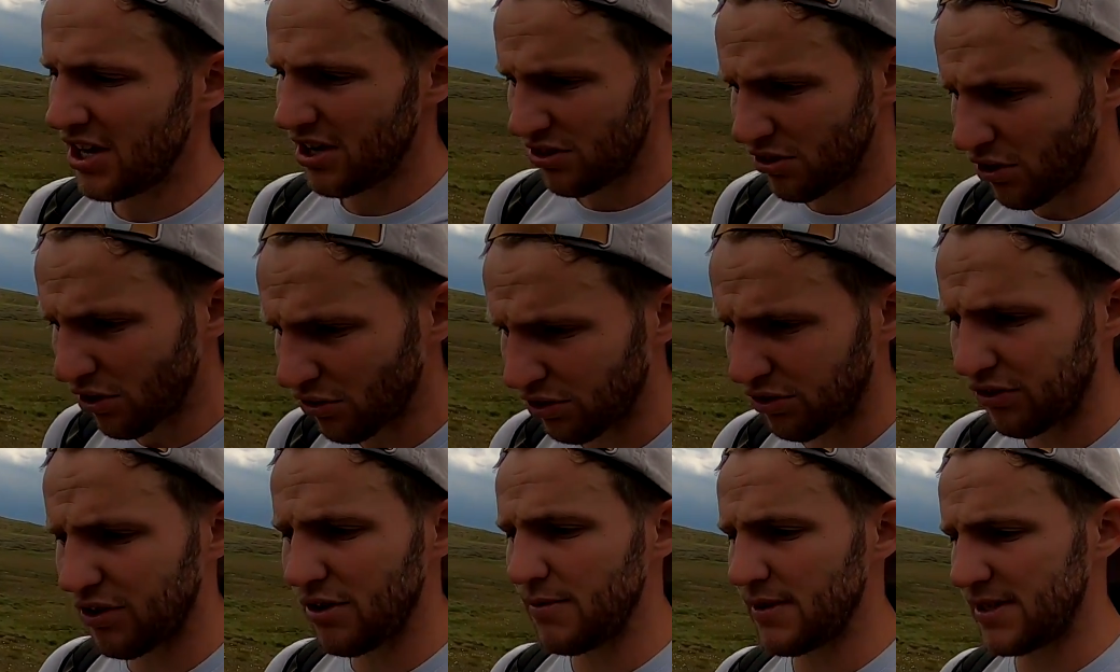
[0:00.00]

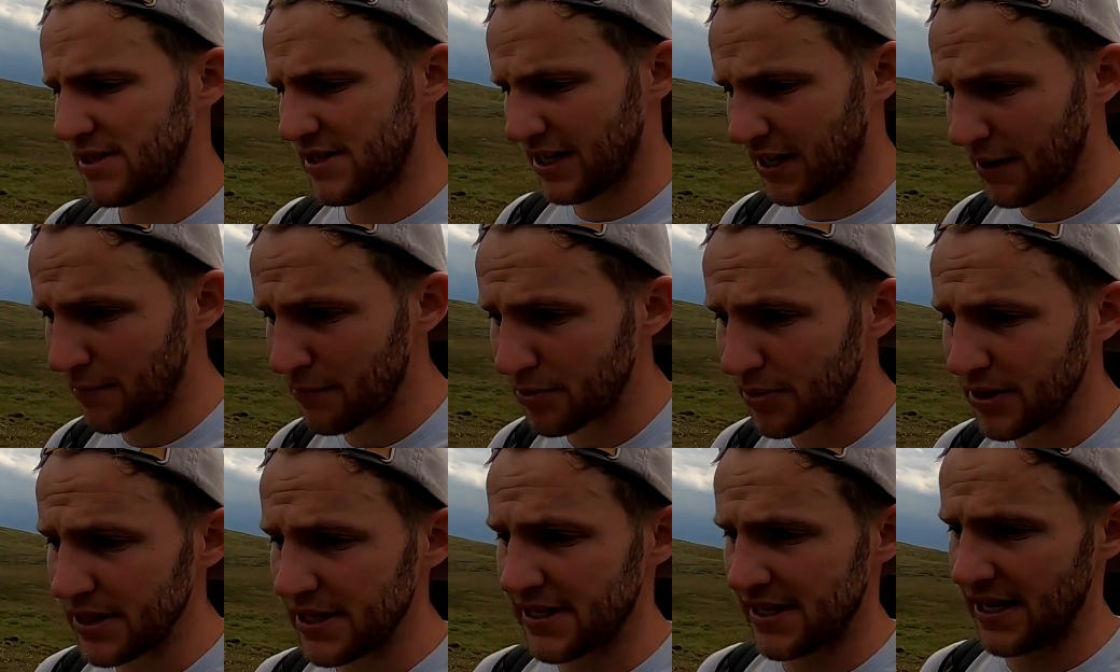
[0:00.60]
not 3 weeks to
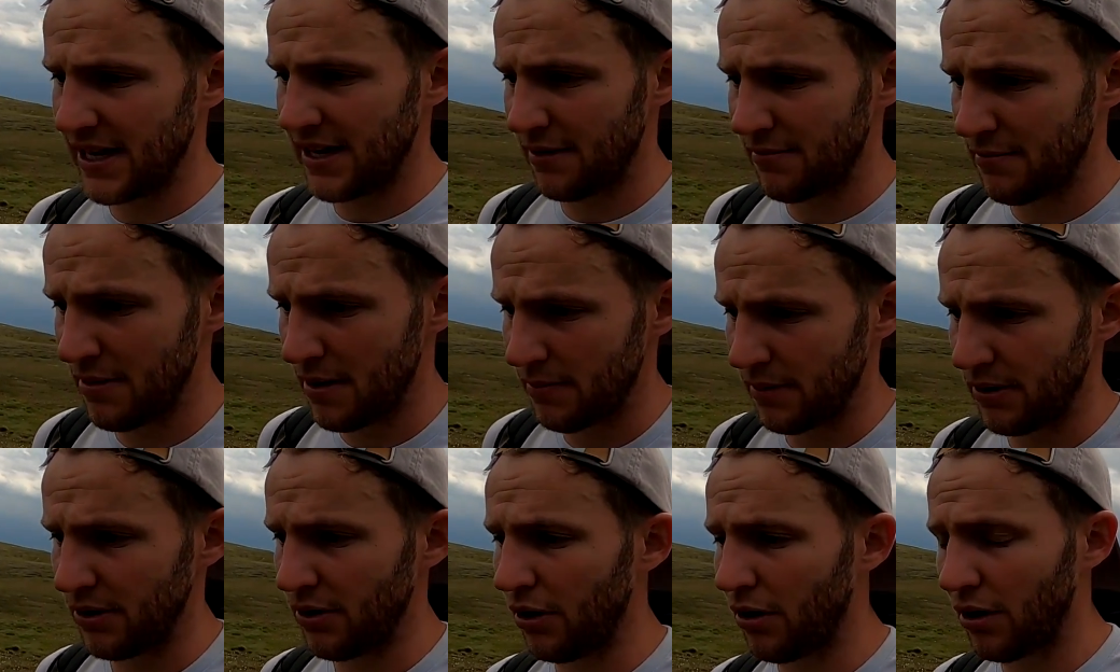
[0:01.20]
complete it,
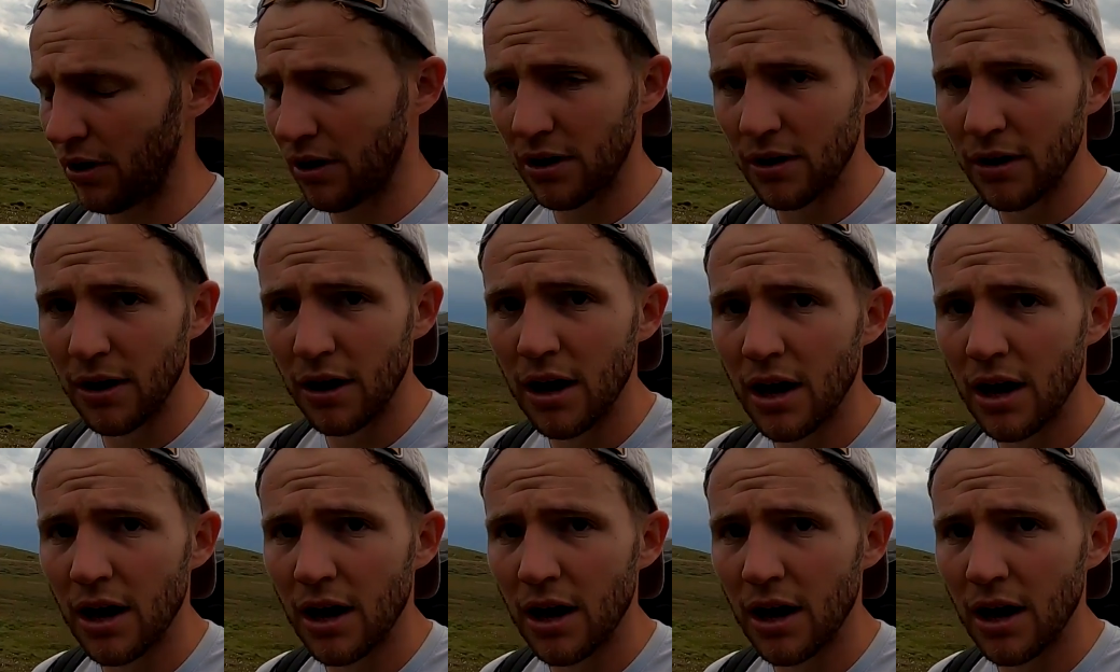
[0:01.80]
maybe not,